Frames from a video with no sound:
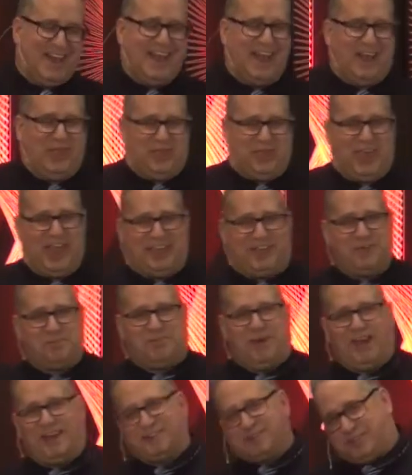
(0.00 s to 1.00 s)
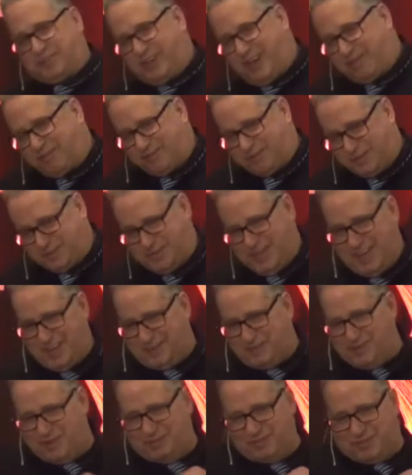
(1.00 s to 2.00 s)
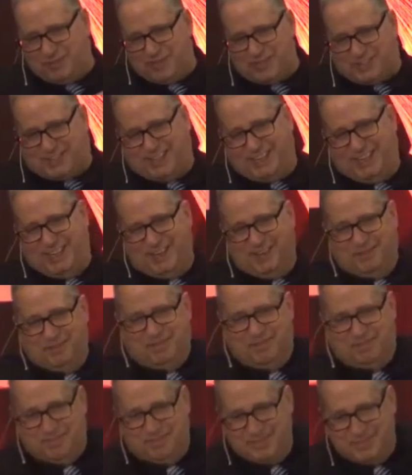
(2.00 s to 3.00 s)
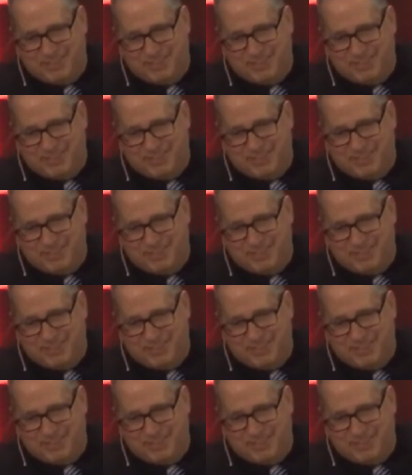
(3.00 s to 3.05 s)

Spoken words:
And thank you, Pastor Jeff, for taking one for the team.